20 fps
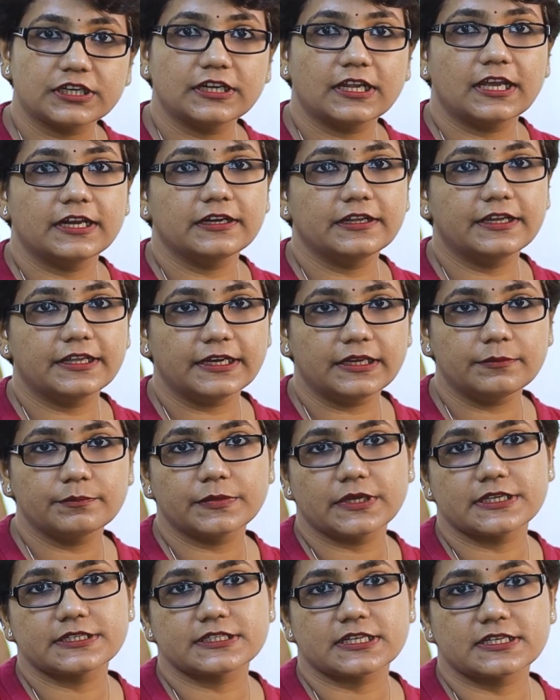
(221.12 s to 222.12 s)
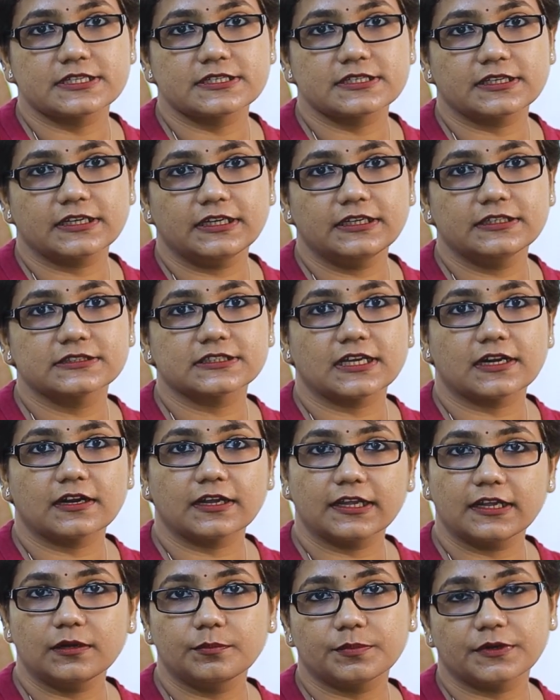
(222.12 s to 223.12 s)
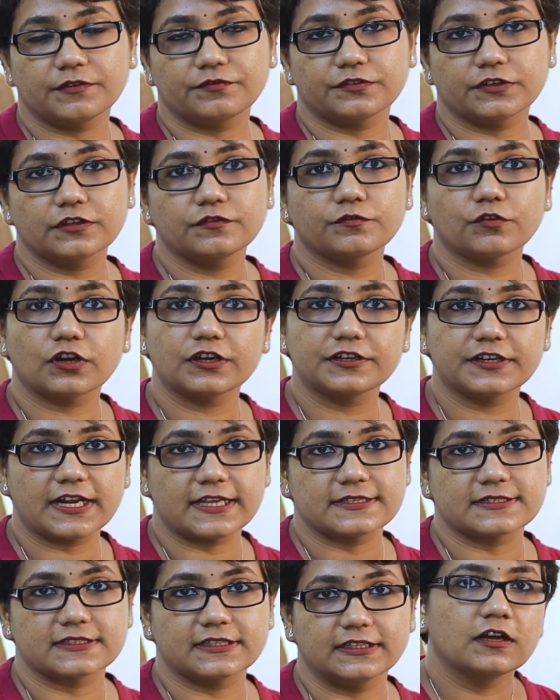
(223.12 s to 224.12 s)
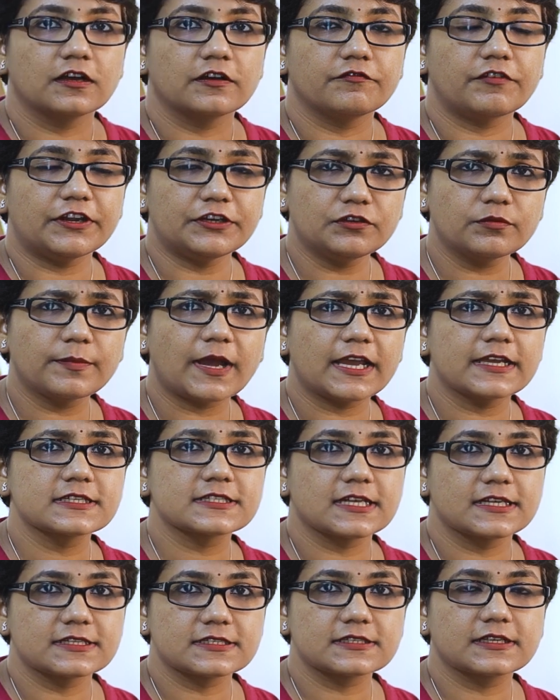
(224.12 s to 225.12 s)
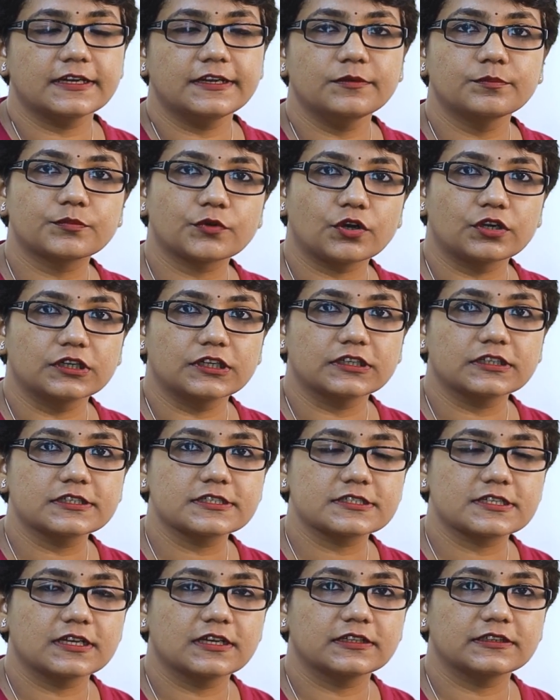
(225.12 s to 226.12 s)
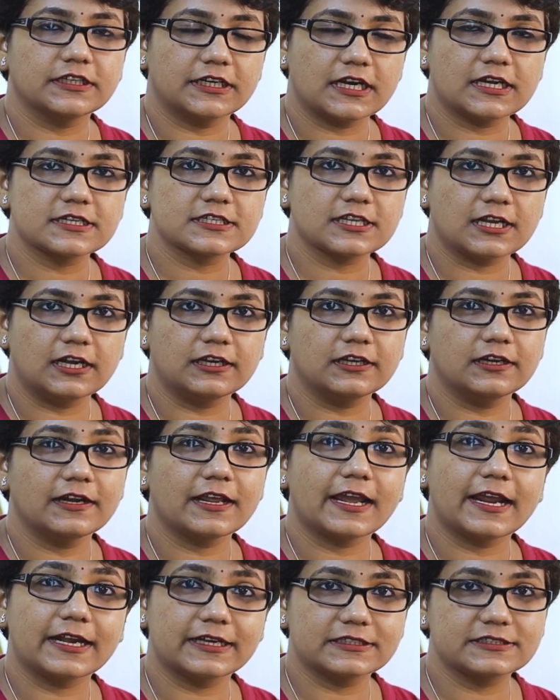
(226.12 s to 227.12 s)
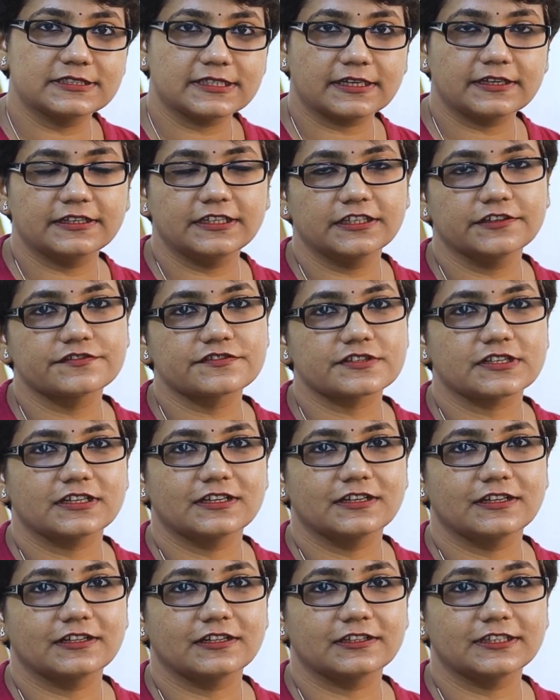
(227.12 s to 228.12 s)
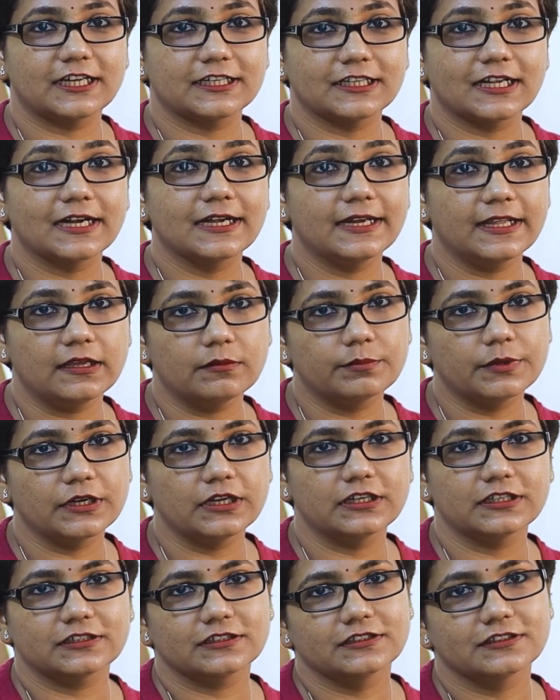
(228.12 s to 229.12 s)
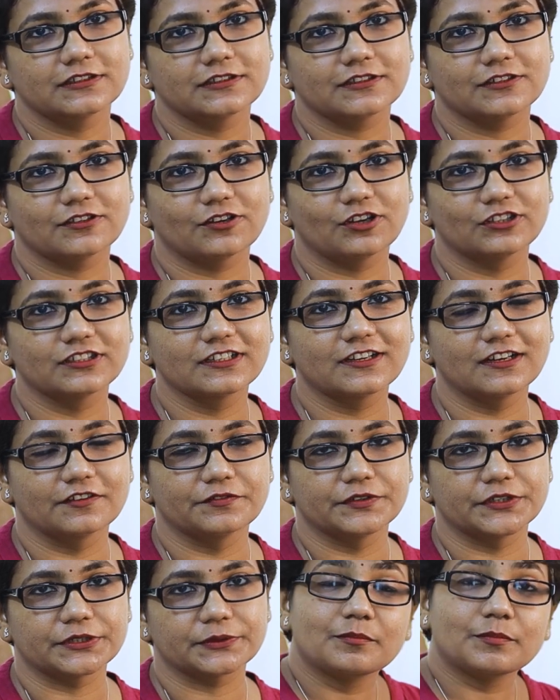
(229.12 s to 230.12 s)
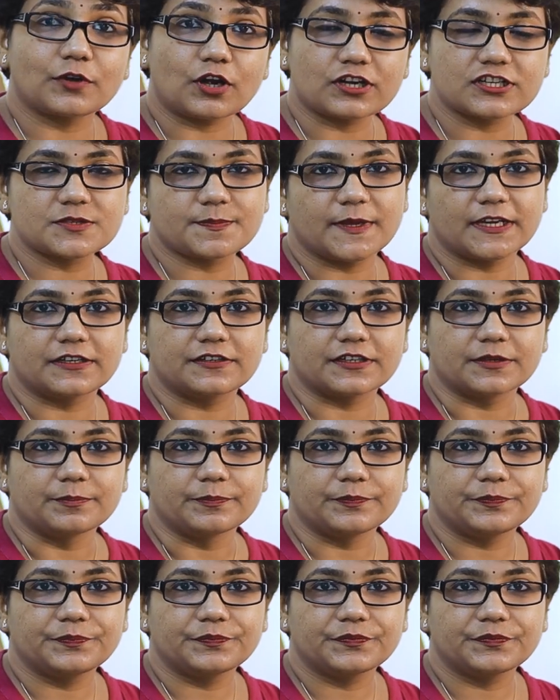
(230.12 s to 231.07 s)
and cream based sunscreens are again preferred for dry skin. When you buy sunscreen products, there are certain adjectives that are labeled on the cover. Broad spectrum.